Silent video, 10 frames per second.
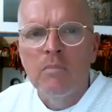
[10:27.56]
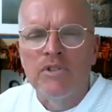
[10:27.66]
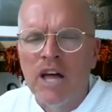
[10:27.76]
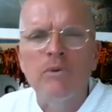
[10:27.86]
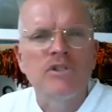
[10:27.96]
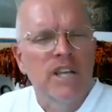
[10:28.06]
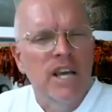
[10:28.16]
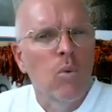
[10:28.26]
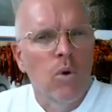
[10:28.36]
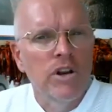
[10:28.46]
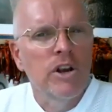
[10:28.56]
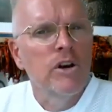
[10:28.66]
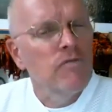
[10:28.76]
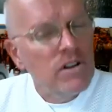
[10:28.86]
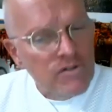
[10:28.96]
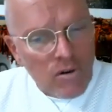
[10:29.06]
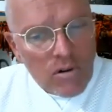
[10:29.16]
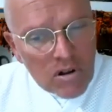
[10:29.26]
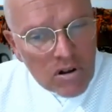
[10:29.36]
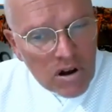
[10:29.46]
But that was to get a one-year
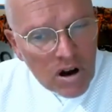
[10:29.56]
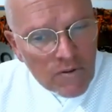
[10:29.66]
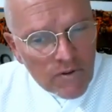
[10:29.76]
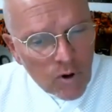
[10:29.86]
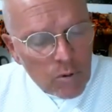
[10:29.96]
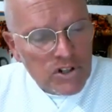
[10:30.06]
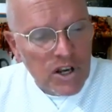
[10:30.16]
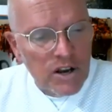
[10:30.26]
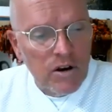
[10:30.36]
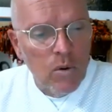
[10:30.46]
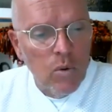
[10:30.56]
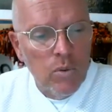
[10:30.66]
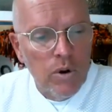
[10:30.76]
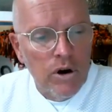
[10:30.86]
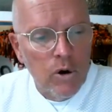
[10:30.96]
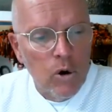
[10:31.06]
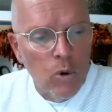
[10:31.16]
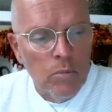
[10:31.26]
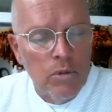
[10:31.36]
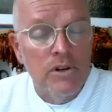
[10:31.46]
rental of former Cy Young Award winner
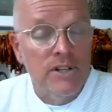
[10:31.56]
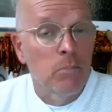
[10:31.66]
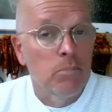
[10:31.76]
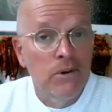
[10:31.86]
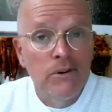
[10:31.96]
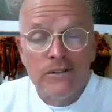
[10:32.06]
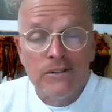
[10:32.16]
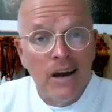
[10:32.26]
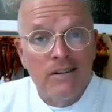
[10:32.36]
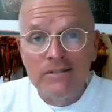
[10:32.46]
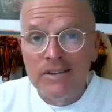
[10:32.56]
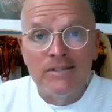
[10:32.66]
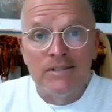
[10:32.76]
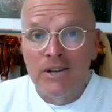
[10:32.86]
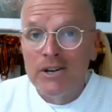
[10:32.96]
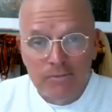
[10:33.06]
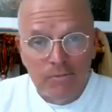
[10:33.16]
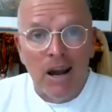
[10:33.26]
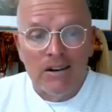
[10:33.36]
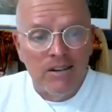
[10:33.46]
Corbin Burnes. Now Burnes had the season you'd
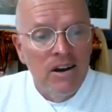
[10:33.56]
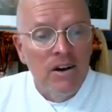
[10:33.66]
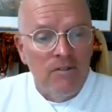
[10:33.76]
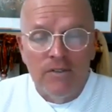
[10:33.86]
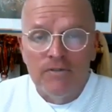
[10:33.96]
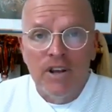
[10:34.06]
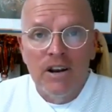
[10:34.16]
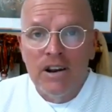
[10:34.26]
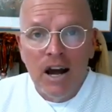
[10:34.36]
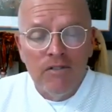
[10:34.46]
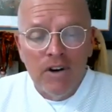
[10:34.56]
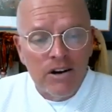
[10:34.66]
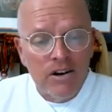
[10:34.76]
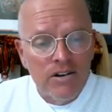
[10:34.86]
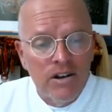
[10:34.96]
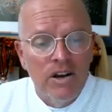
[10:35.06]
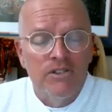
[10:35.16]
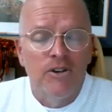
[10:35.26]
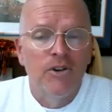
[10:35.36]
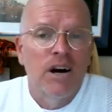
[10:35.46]
expect: 15 and nine record,
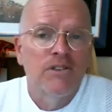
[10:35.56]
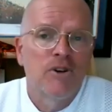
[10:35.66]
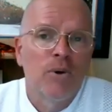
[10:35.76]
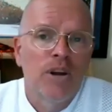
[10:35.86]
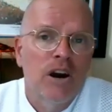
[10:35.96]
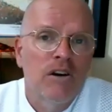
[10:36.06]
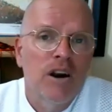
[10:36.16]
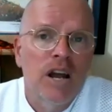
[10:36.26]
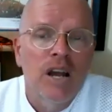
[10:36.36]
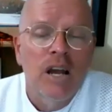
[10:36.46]
2.92 ERA.